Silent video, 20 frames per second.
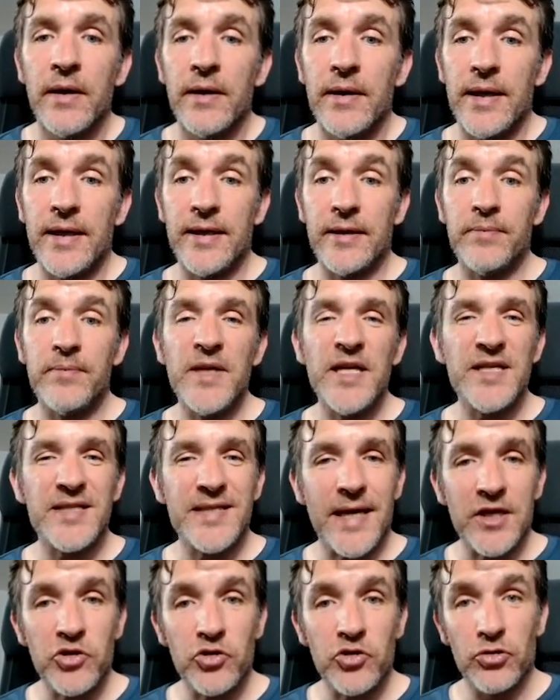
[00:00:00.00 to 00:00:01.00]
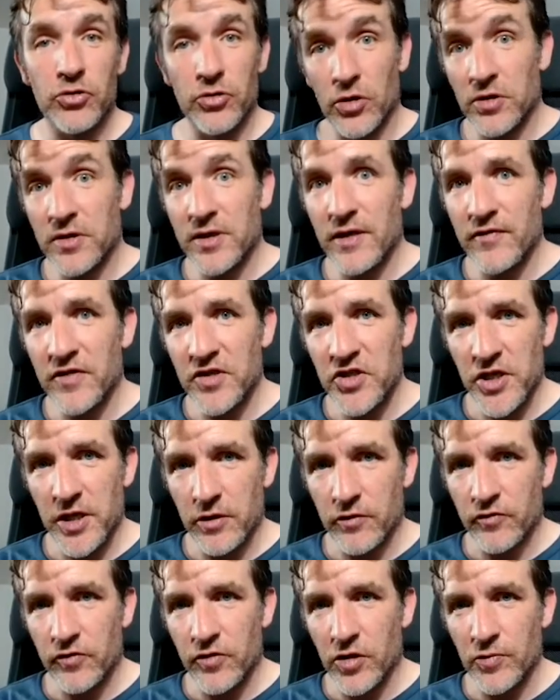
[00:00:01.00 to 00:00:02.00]
That means I should not give a chain
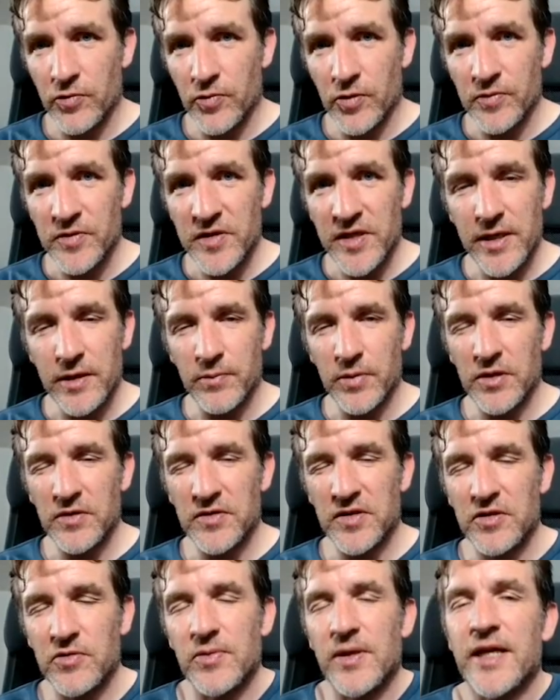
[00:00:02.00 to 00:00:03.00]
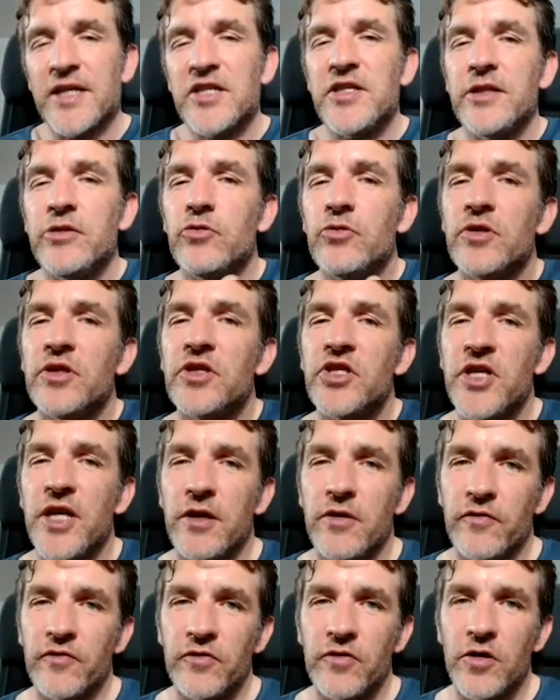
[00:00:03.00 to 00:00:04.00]
of thought prompt here because it will actually do the
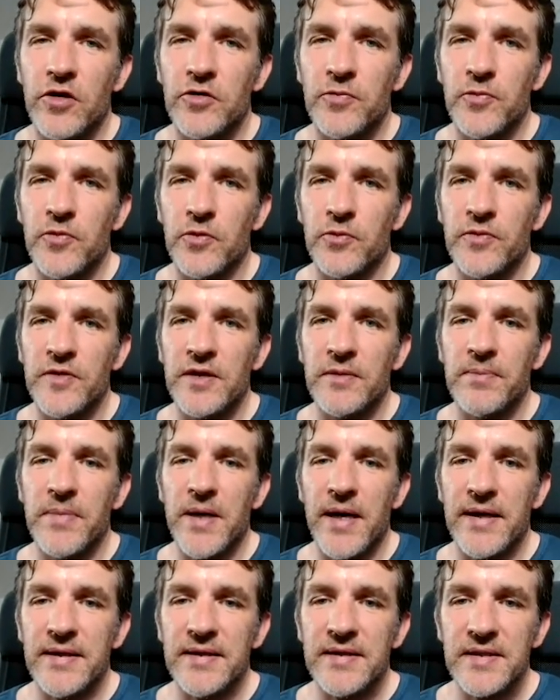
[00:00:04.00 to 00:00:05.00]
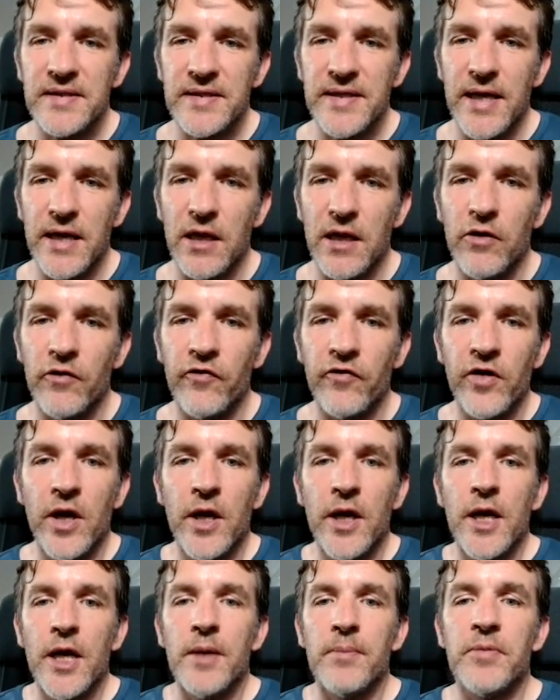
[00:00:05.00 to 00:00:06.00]
chain of thought prompting by itself.
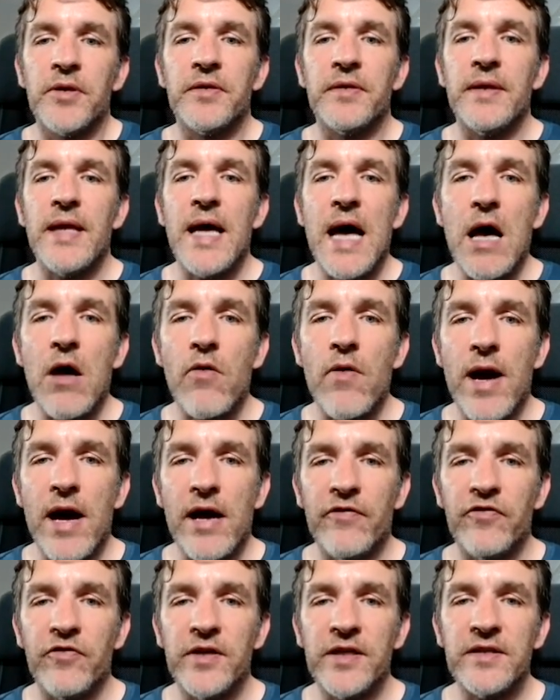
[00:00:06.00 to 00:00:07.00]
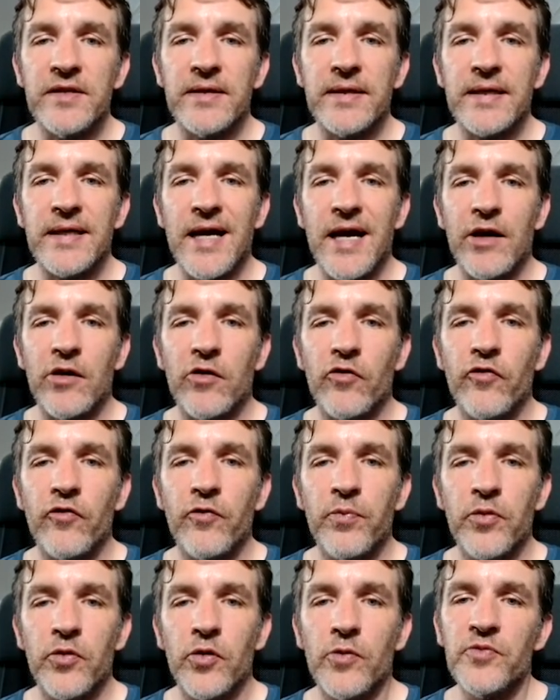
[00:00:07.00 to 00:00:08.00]
But now I've written a kind
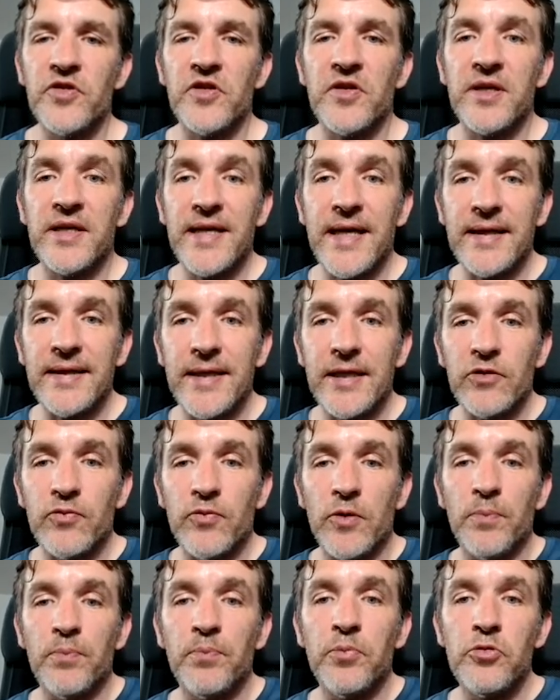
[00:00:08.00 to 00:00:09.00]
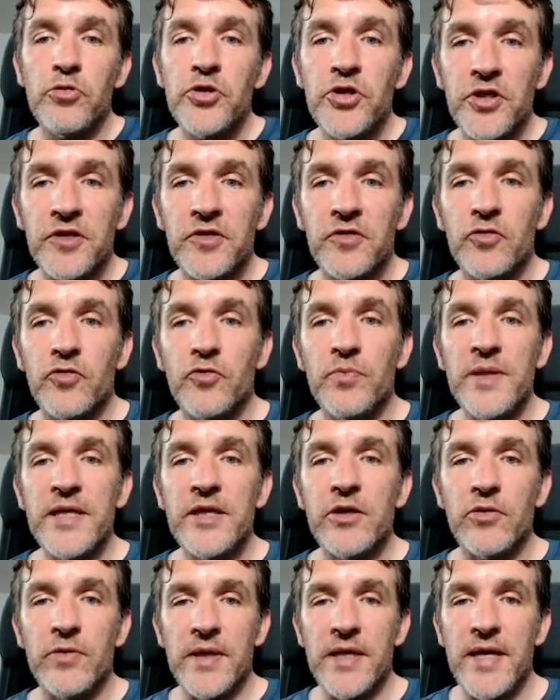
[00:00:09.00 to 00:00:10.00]
of prompt, again, that will push it to be
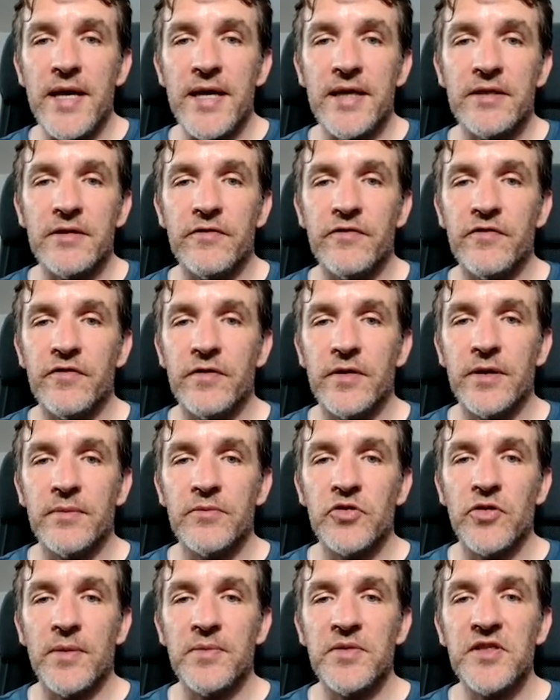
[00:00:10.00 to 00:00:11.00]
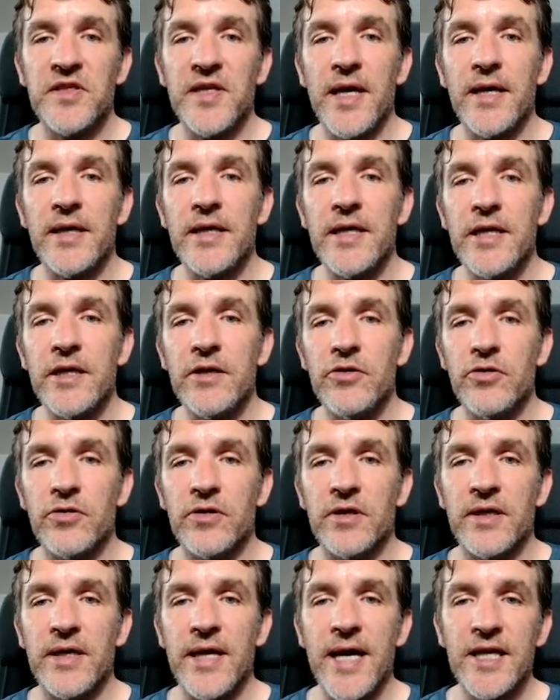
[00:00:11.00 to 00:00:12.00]
creative. Yeah? So I'm saying here
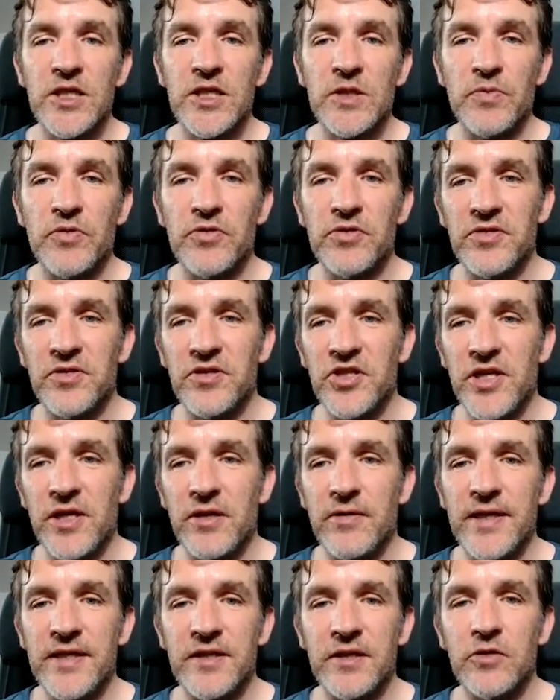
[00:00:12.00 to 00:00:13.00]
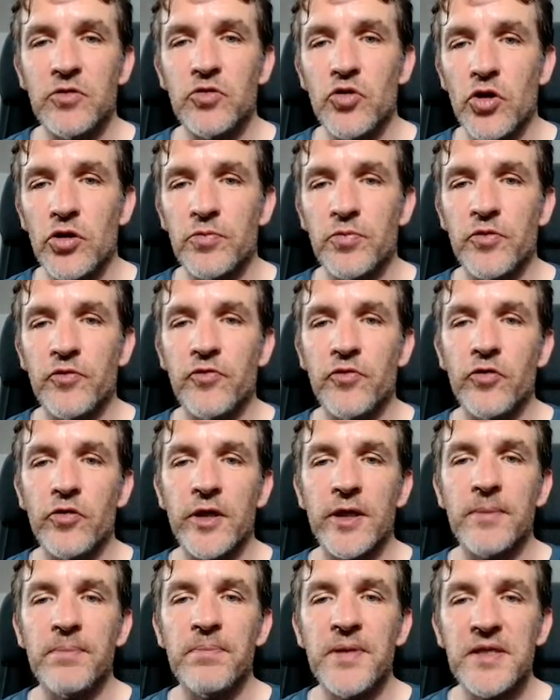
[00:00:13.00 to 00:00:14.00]
you're an expert in generating
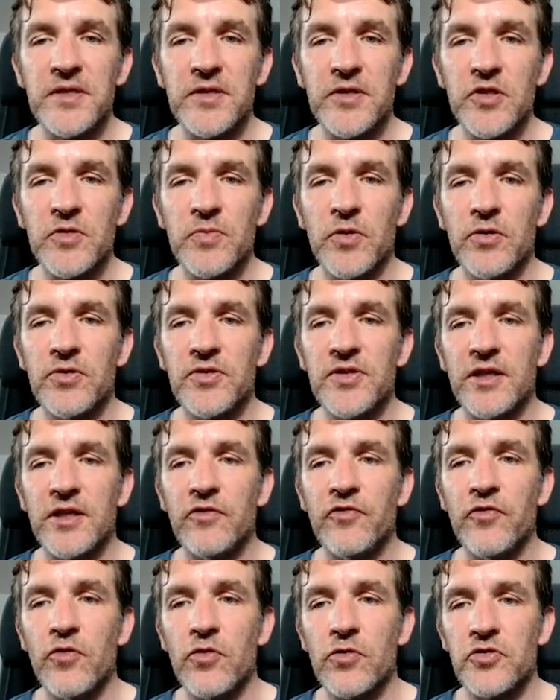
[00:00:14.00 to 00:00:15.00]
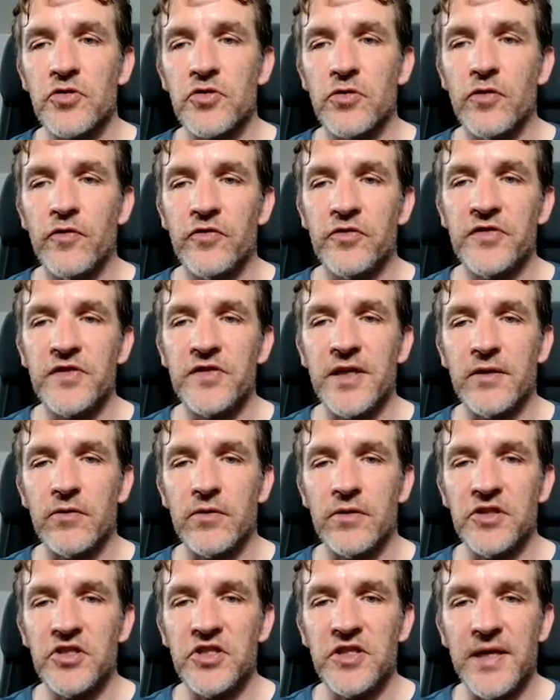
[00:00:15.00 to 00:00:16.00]
thought-provoking business models that focus on novelty and
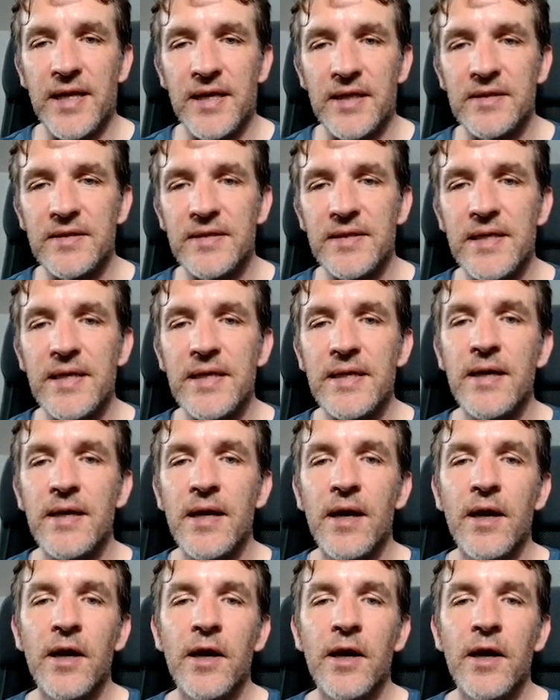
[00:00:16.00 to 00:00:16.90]
originality.